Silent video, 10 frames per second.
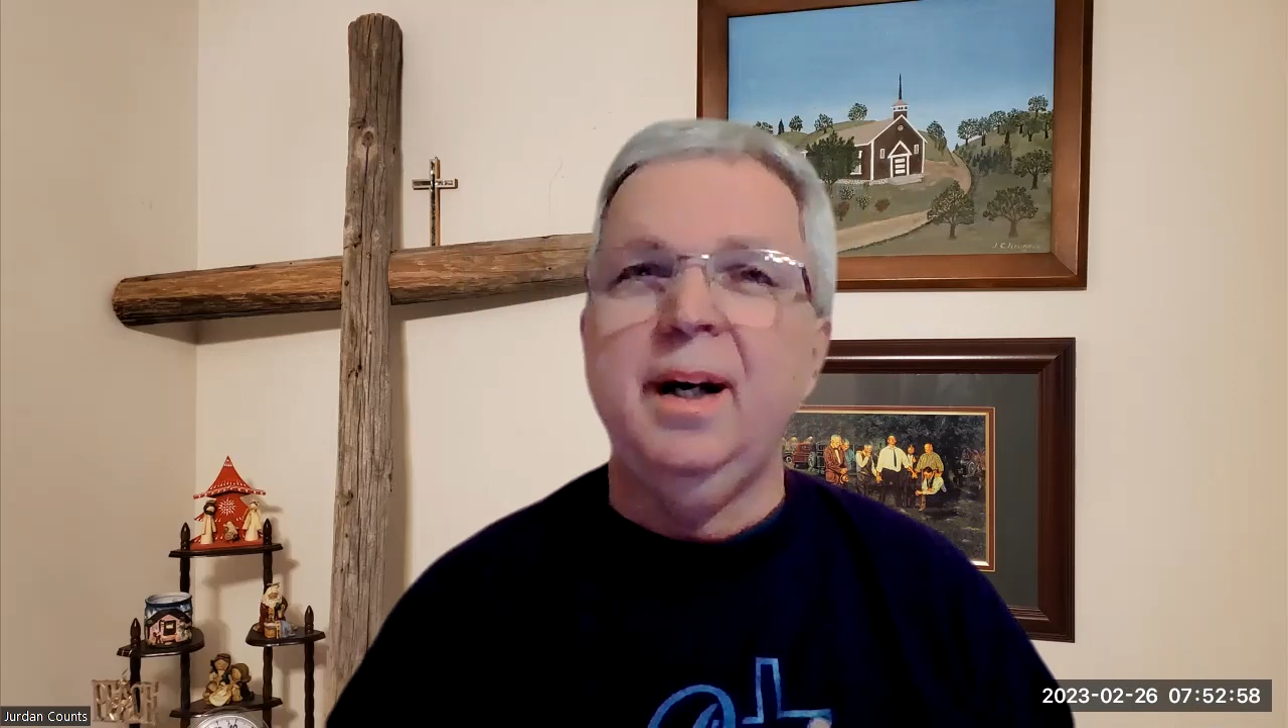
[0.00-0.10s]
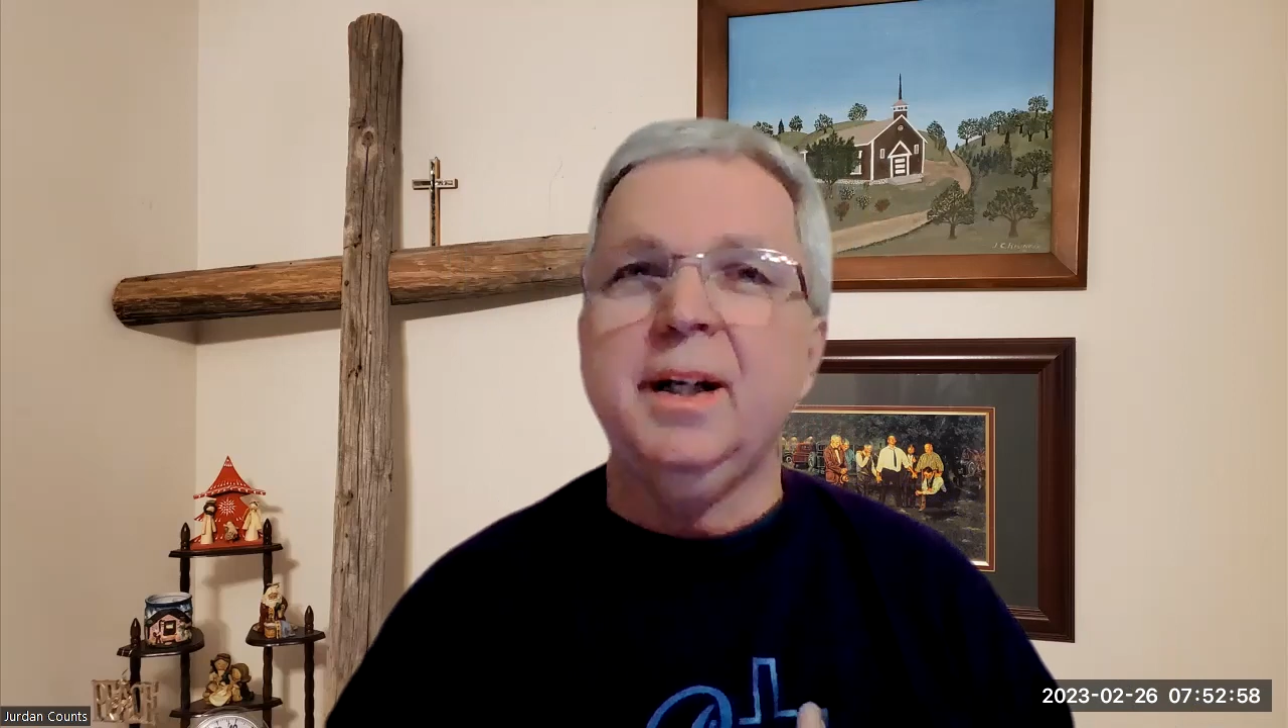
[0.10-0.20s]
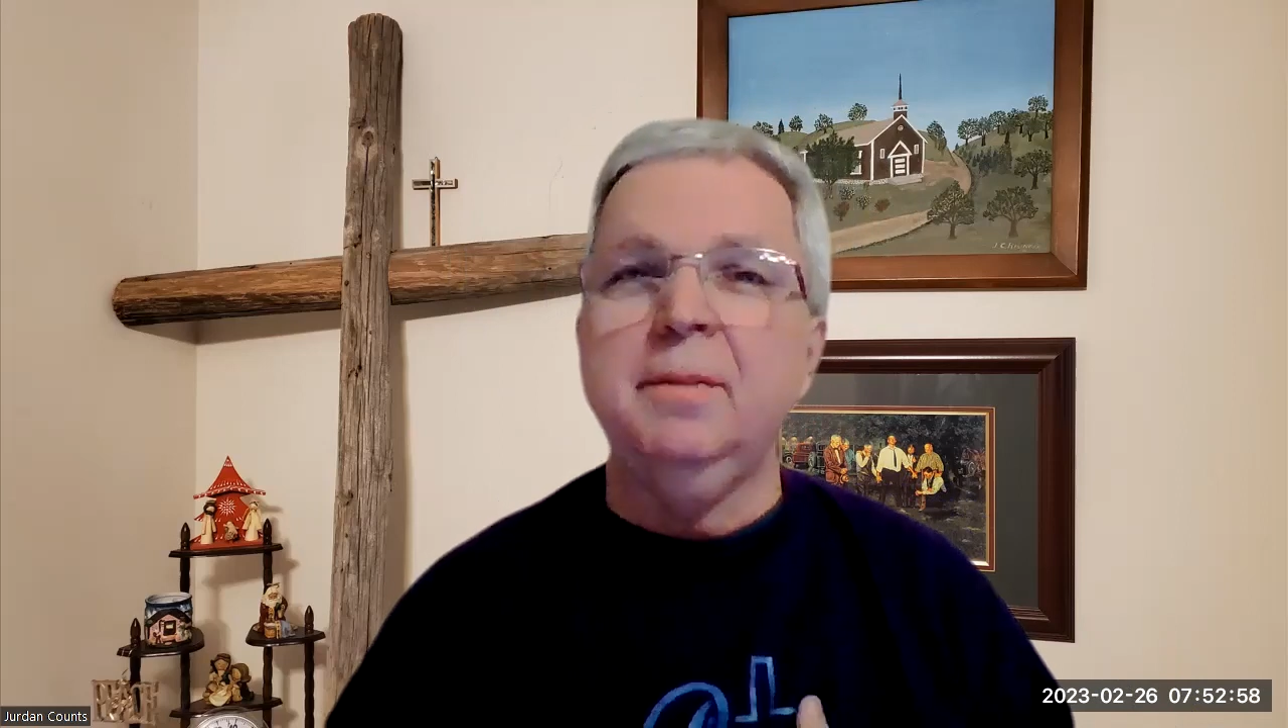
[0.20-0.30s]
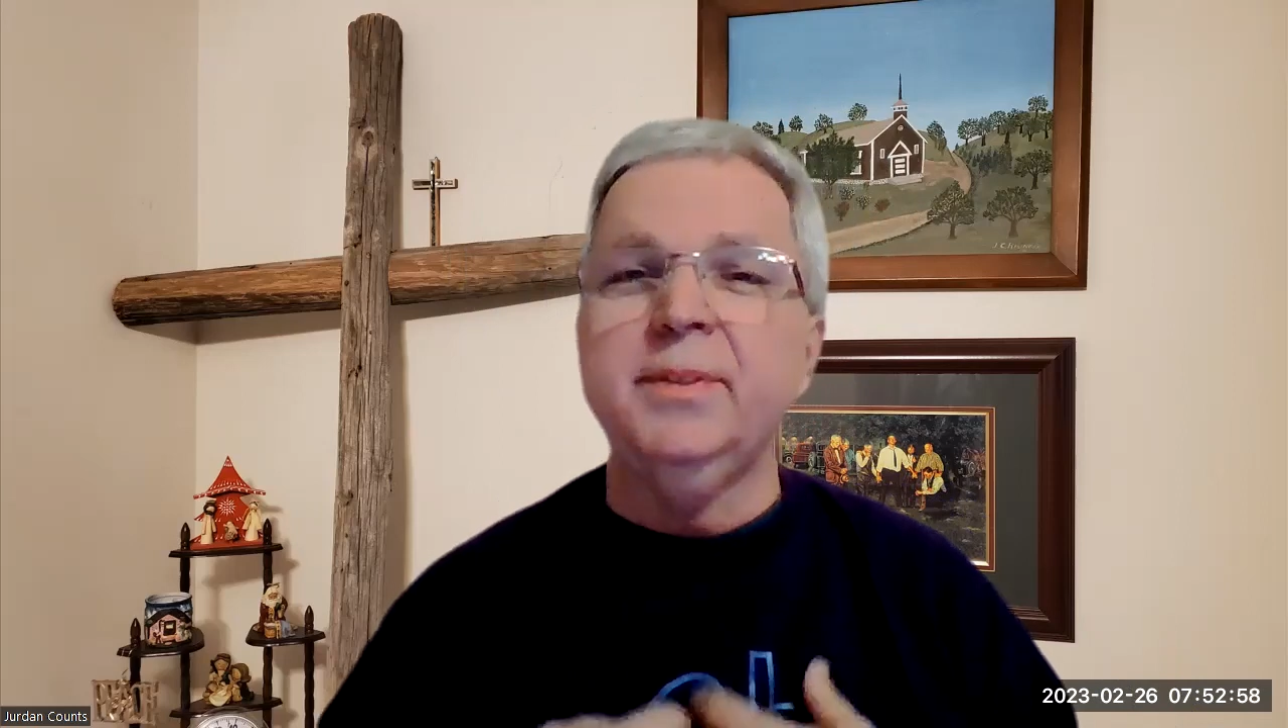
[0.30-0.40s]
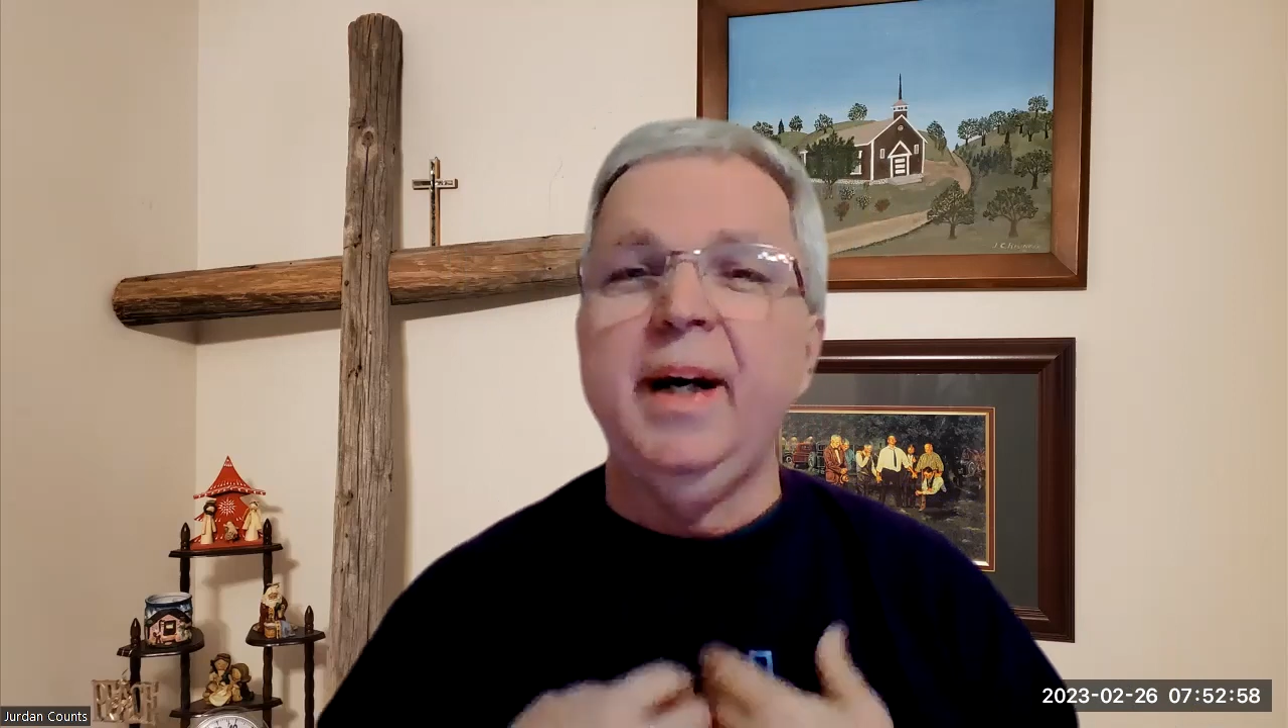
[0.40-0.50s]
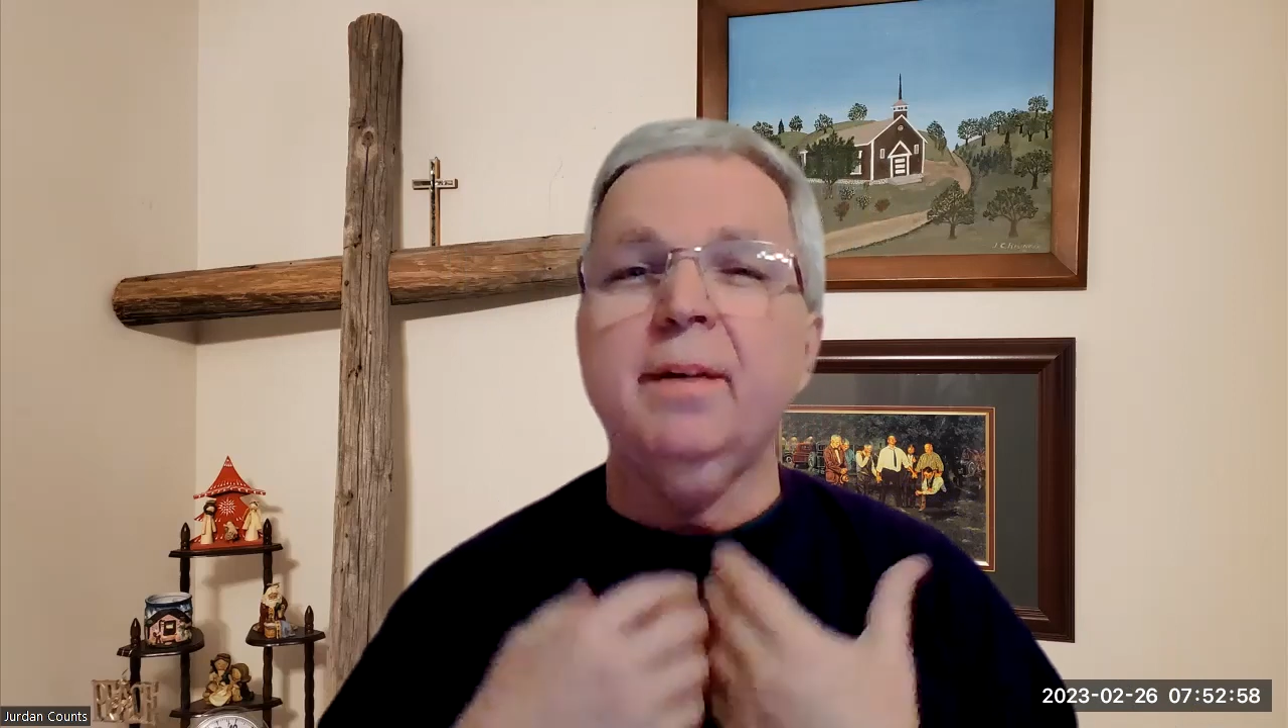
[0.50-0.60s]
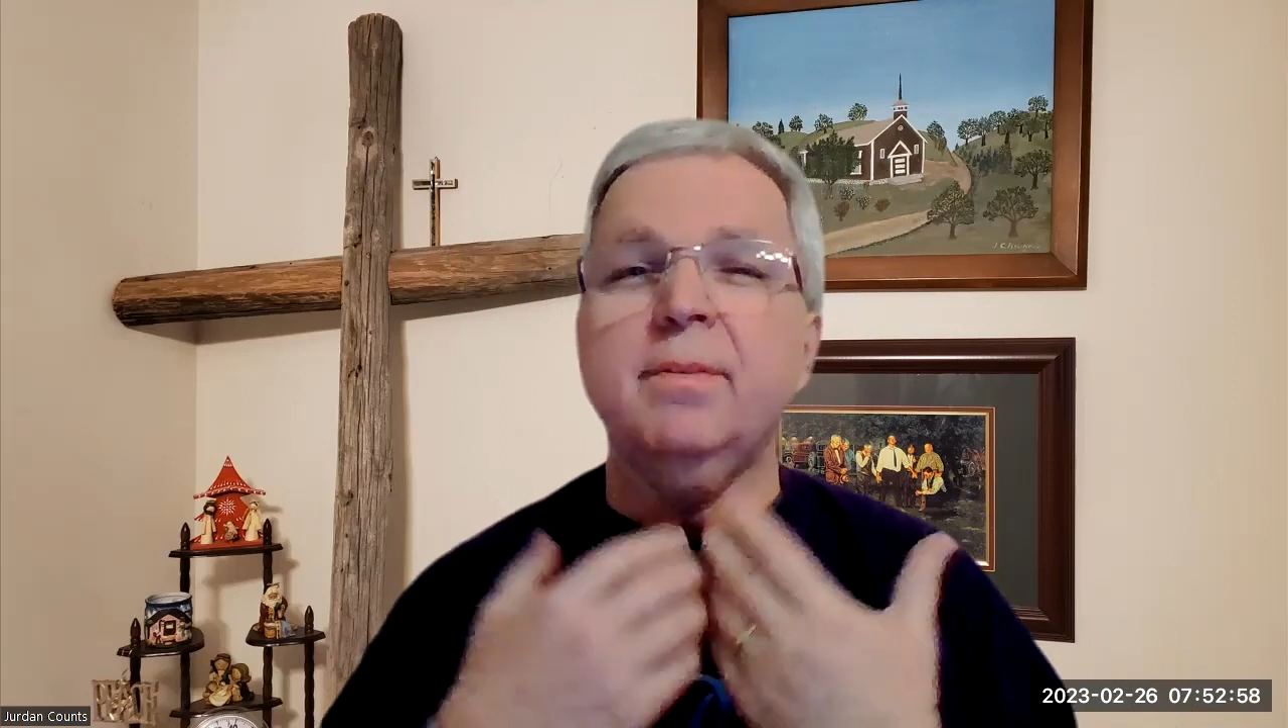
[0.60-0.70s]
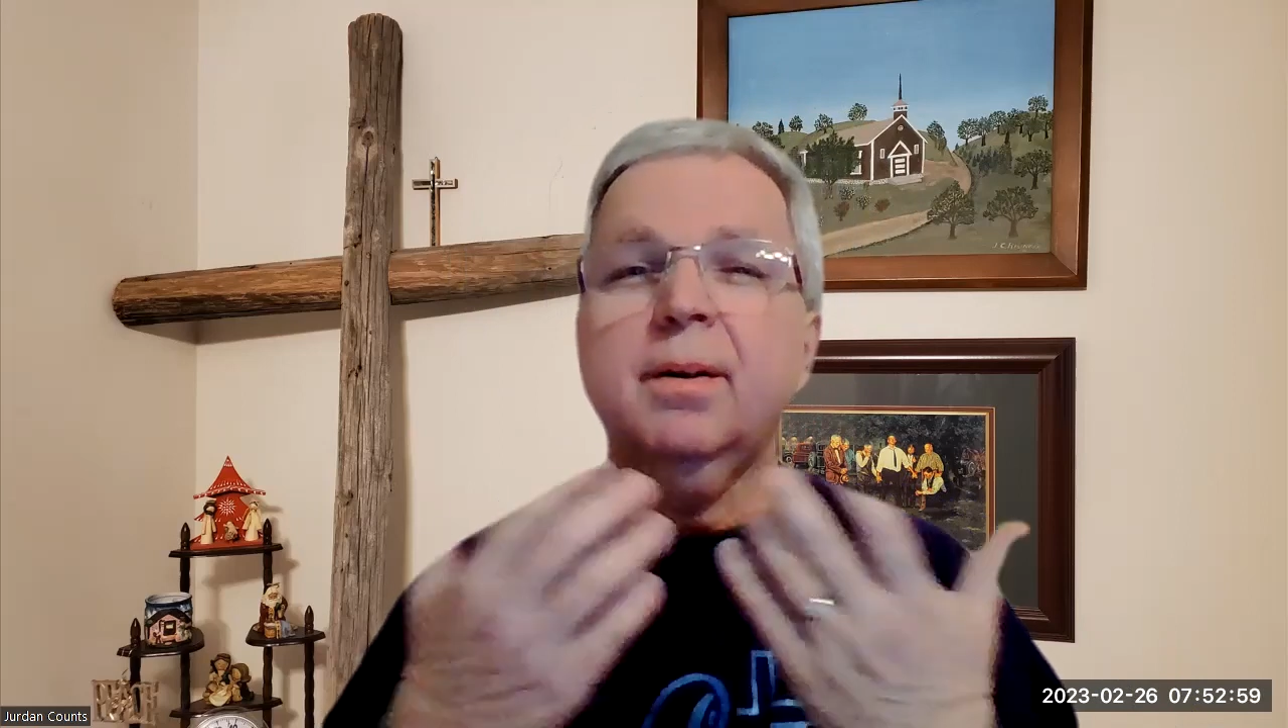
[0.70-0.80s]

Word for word: comes out of